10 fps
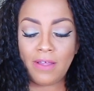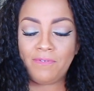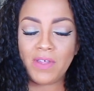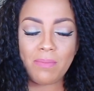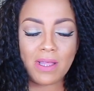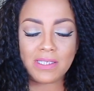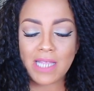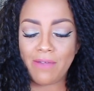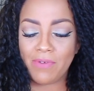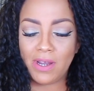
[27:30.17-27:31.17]
females,
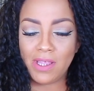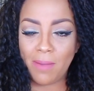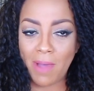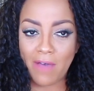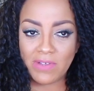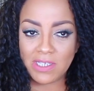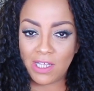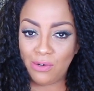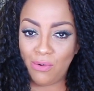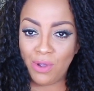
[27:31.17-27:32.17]
stop running your mouth and
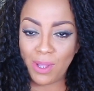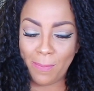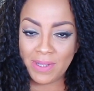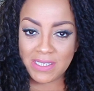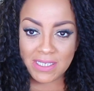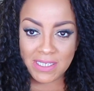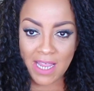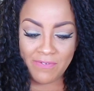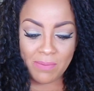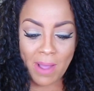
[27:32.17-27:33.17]
telling all your business
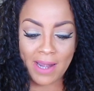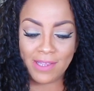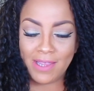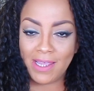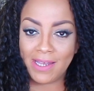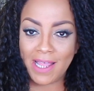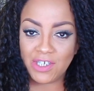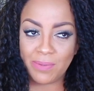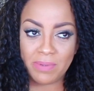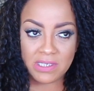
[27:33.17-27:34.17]
to everybody, thinking
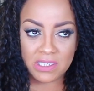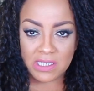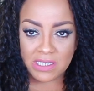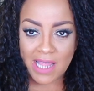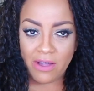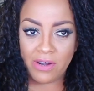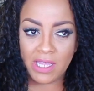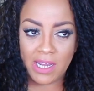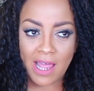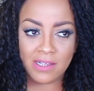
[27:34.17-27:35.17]
that your business is not
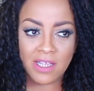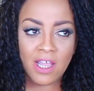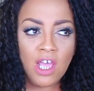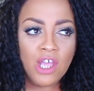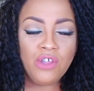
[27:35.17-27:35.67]
going to get out there.